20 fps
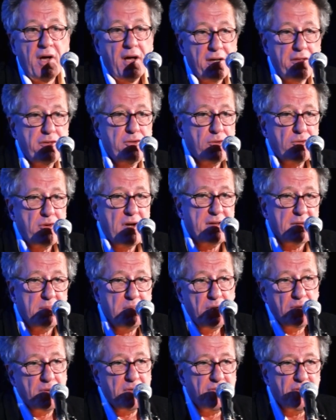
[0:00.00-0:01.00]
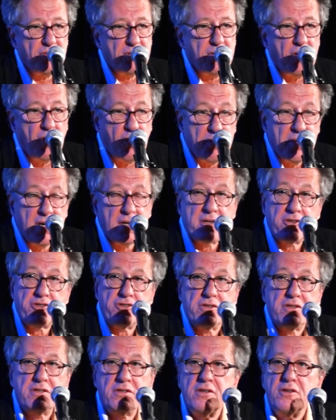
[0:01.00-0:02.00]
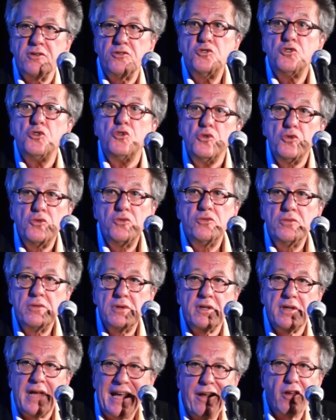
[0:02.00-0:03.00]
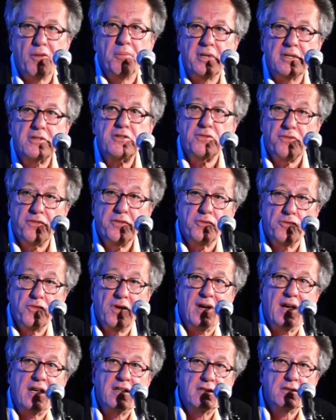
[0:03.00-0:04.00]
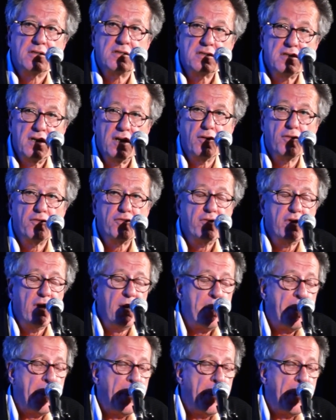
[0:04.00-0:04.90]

I thought, rather beautiful homages to elements of the ride itself.